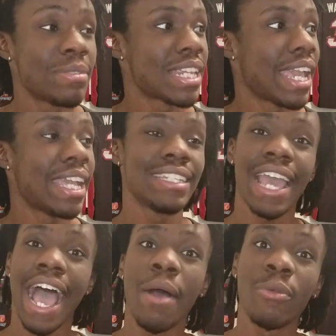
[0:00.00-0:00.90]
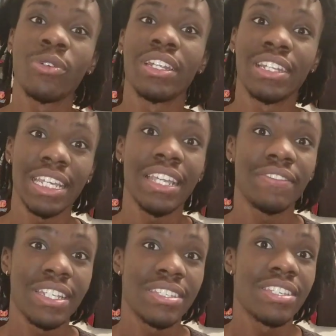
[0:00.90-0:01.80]
I'm going to
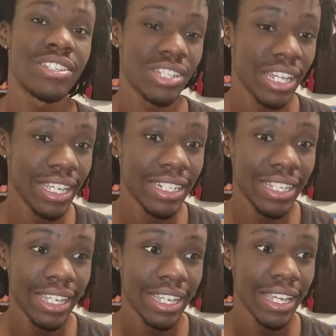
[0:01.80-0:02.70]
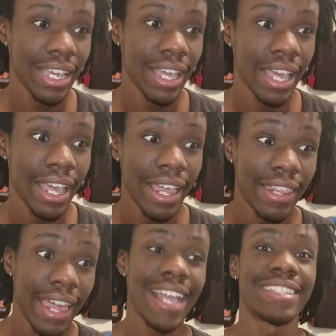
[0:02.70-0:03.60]
leave this to Shin,
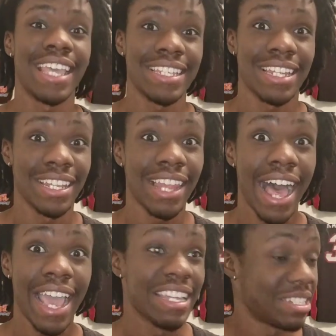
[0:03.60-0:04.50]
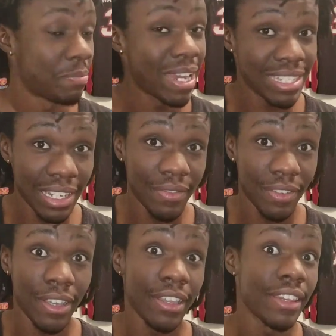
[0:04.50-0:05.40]
that takes a lot, especially
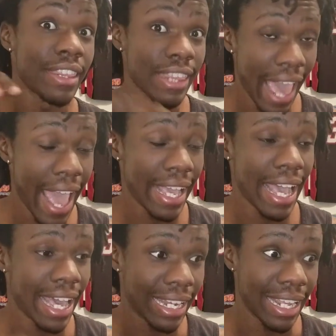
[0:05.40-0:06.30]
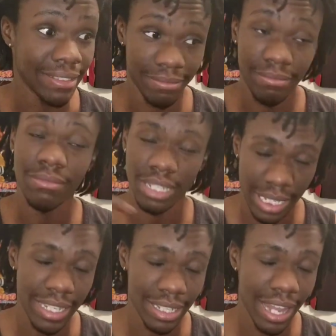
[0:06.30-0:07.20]
for that guy.
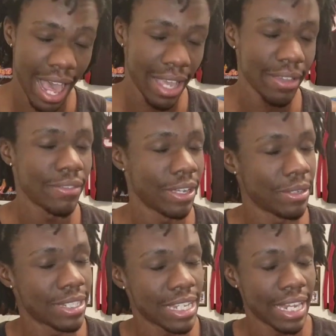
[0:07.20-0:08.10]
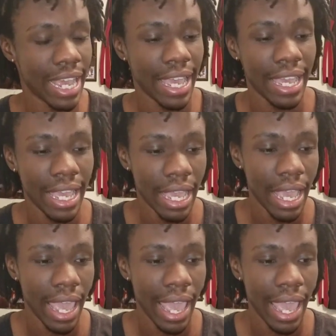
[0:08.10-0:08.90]
It takes a lot for him to say that.